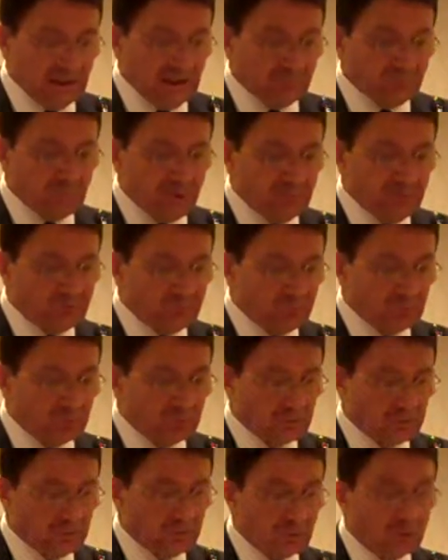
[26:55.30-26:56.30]
Let me,
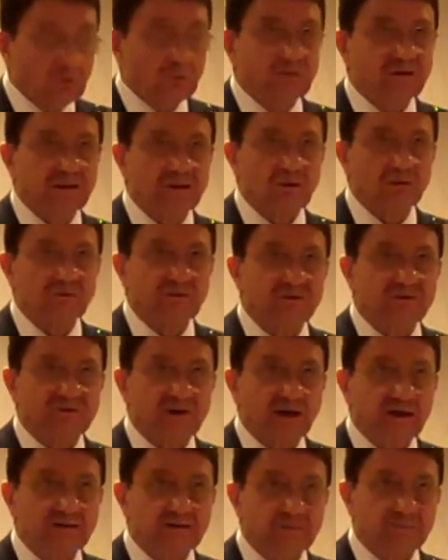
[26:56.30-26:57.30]
before concluding on
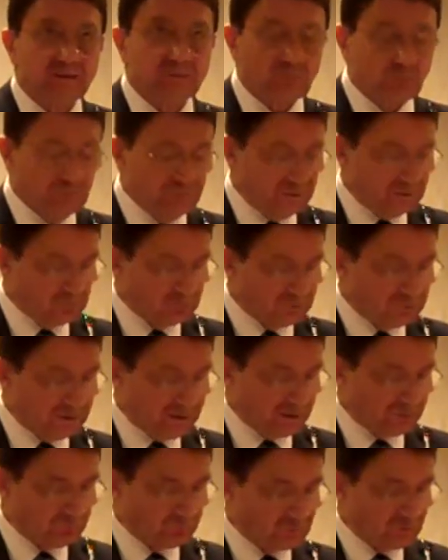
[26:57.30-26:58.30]
this item and moving to the
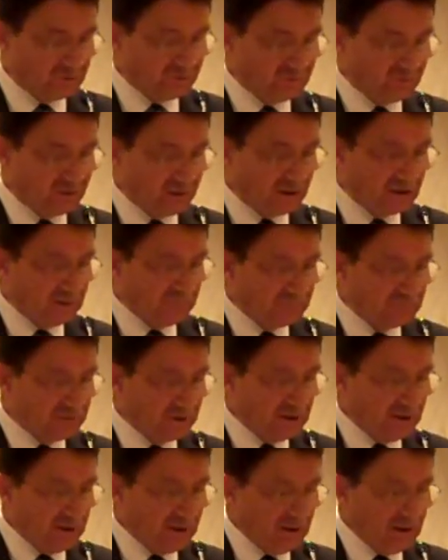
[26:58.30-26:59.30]
next one, say
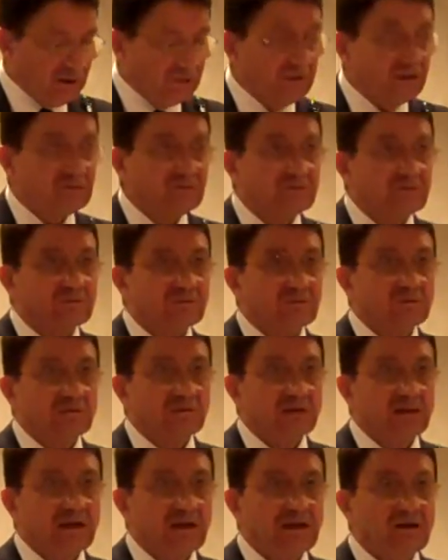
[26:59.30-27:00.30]
that
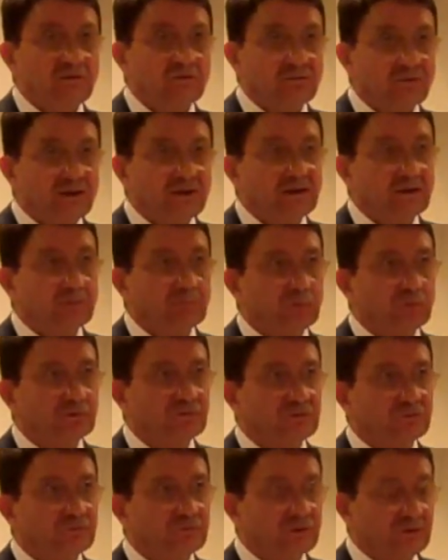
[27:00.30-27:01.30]
it is very
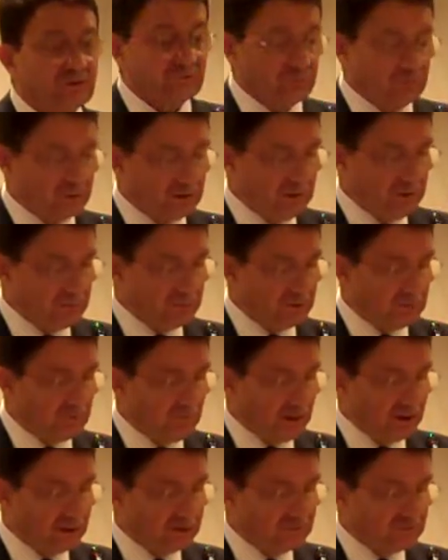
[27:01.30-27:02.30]
important us to keep in
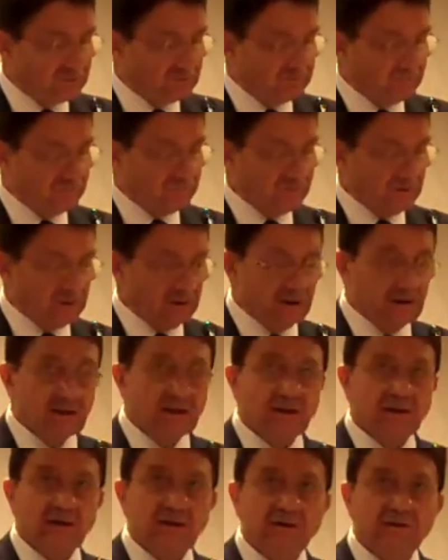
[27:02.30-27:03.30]
mind
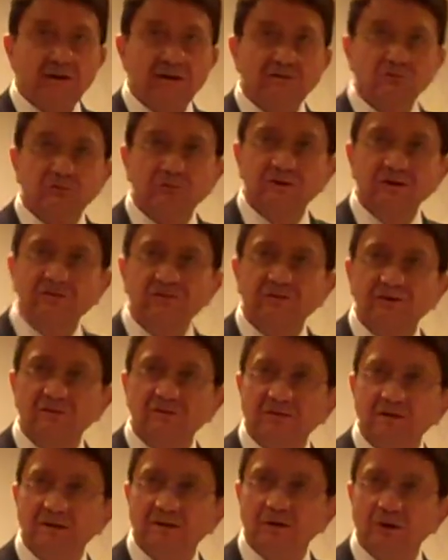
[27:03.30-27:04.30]
that
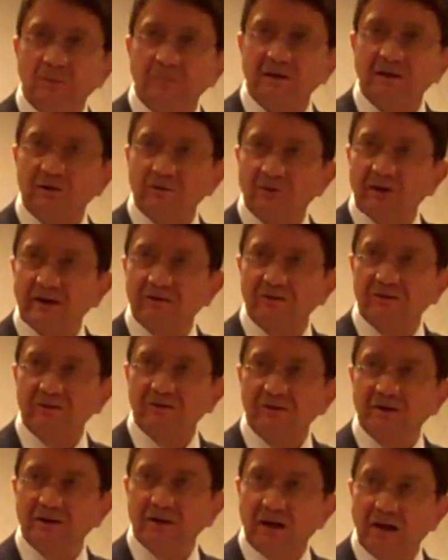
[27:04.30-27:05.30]
recent economic
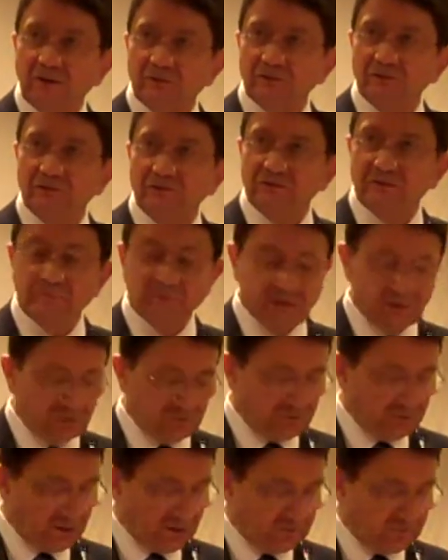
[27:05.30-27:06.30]
crisis and other similar
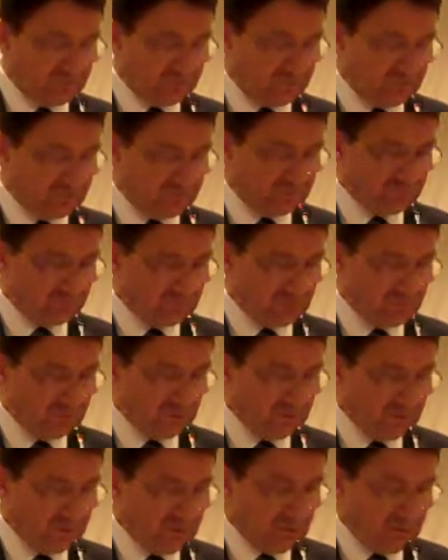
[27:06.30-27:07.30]
crises,
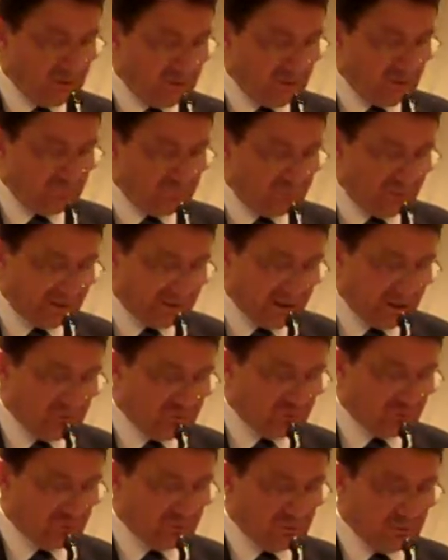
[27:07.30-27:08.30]

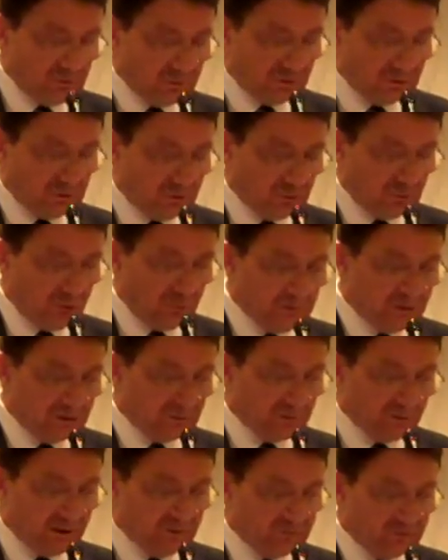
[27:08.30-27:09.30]
financial,
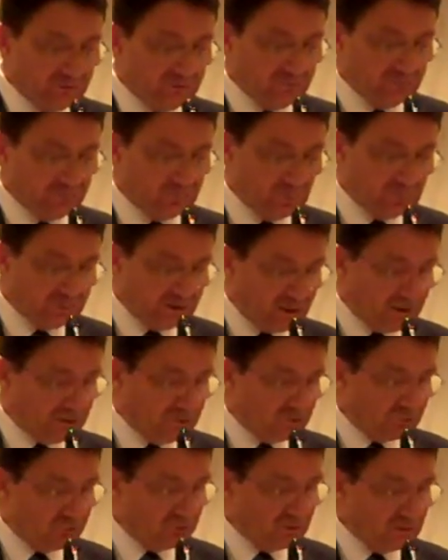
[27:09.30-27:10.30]
economic crisis, food,
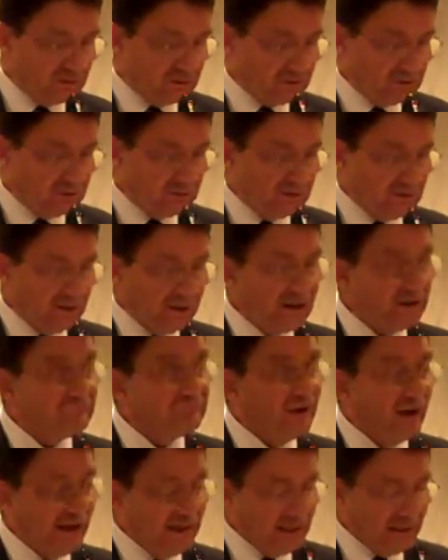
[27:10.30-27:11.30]
energy,
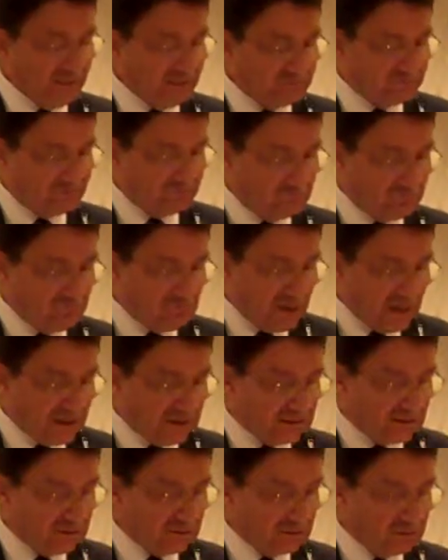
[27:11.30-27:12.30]
have highlighted
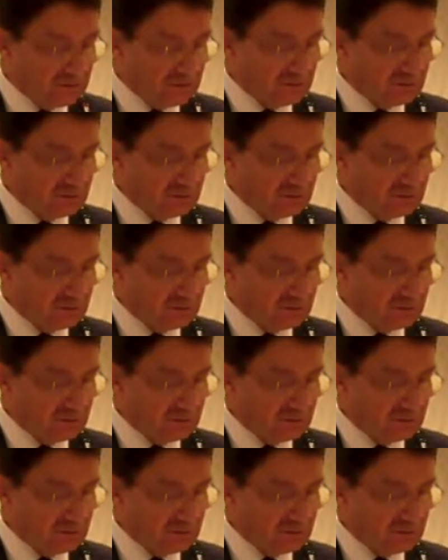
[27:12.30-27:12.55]
many